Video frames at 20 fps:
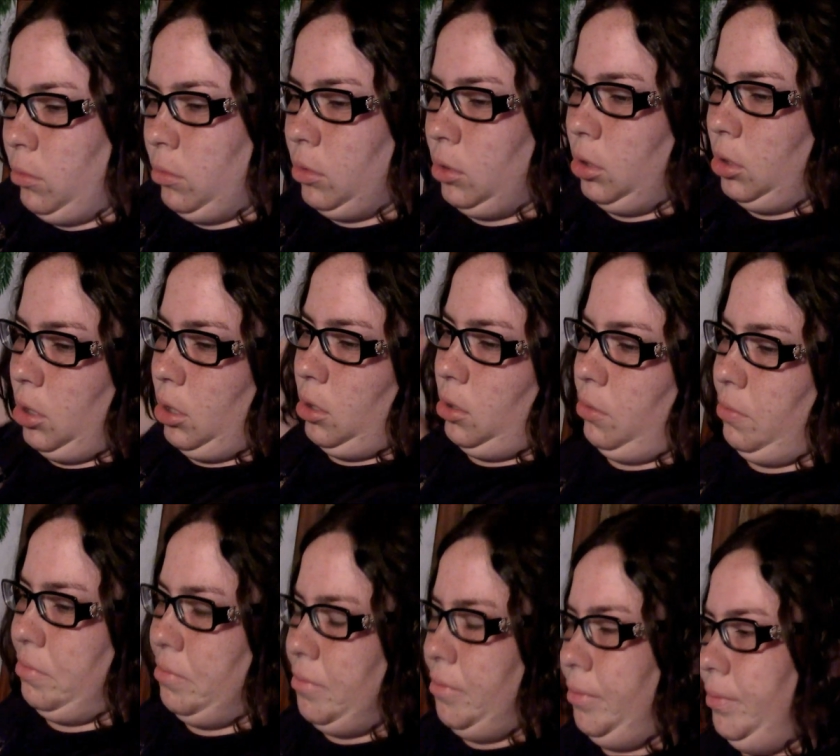
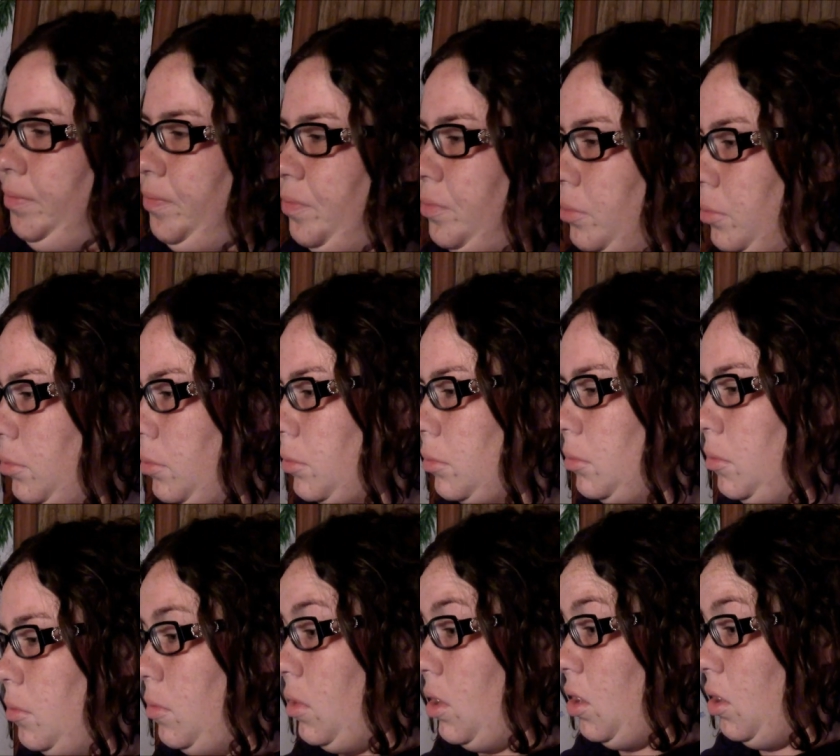So,
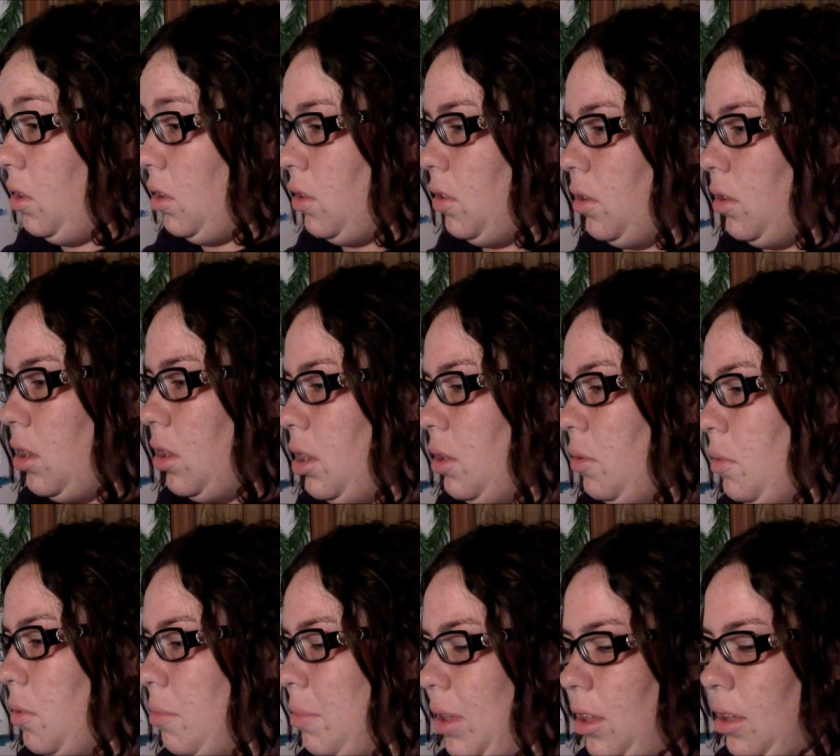today
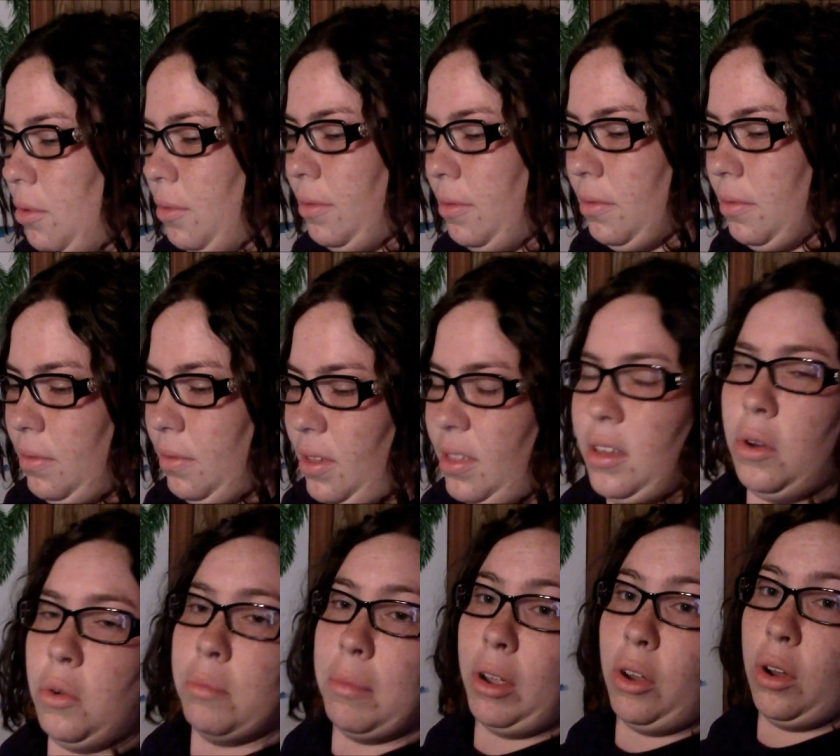we'll be
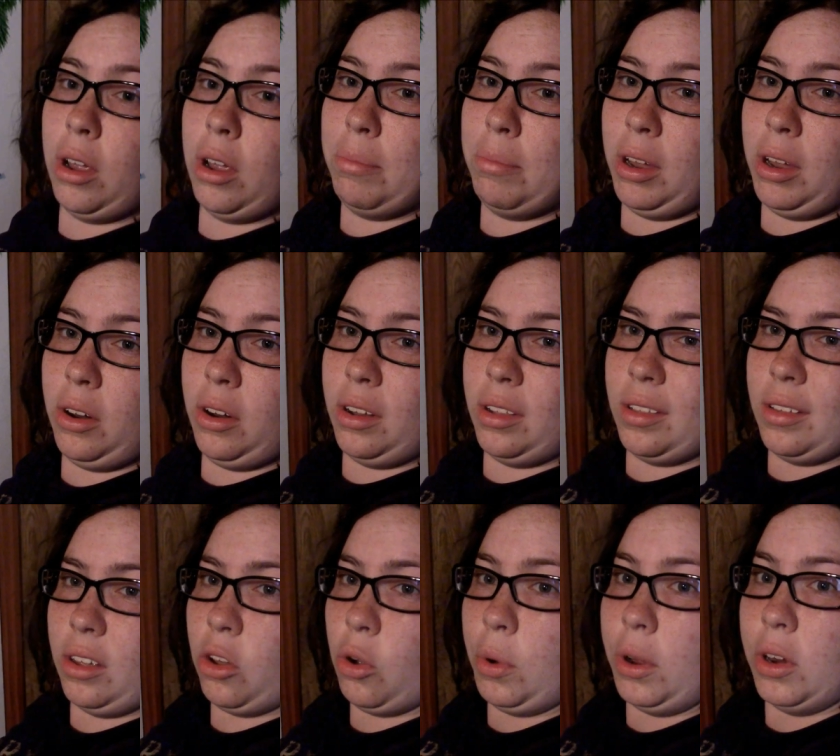visiting with my grandparents
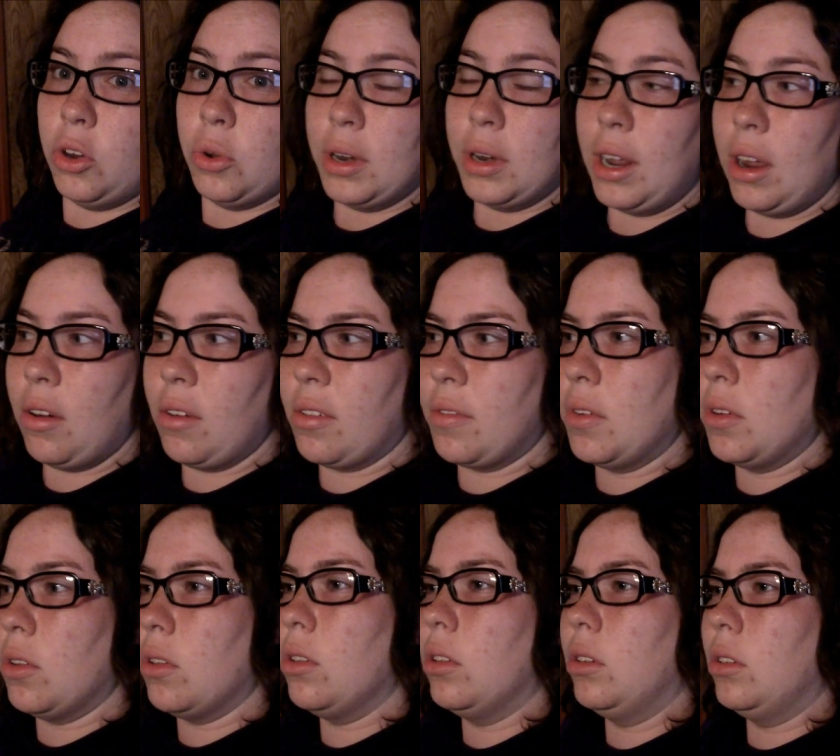and going to
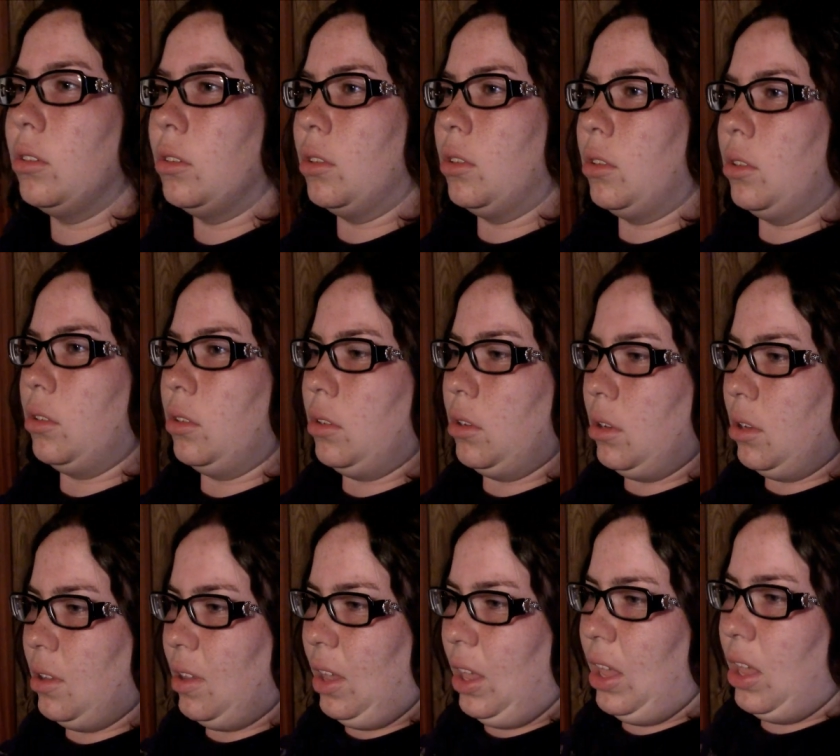Adairsville
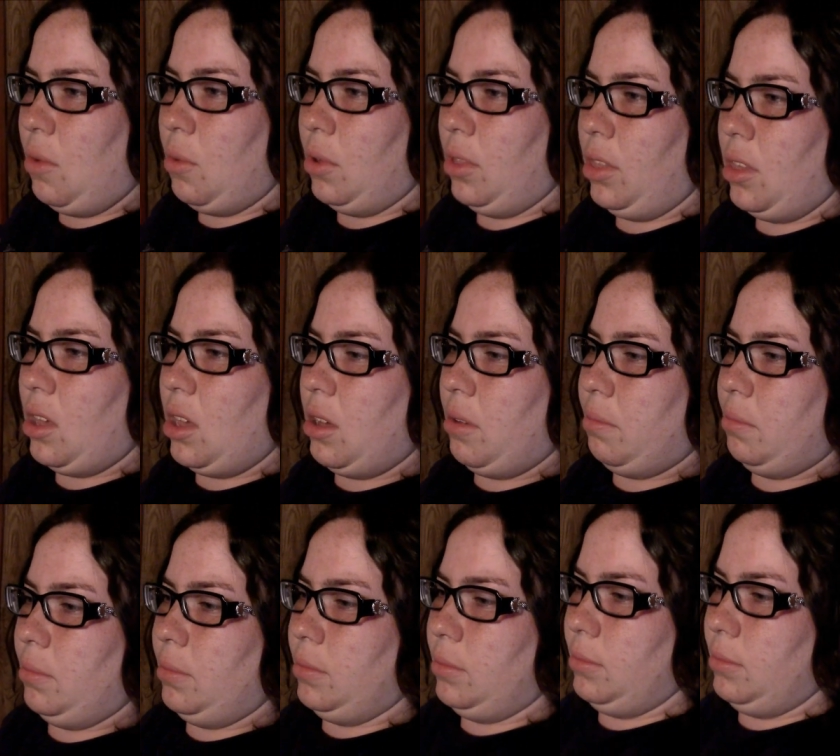to eat with them.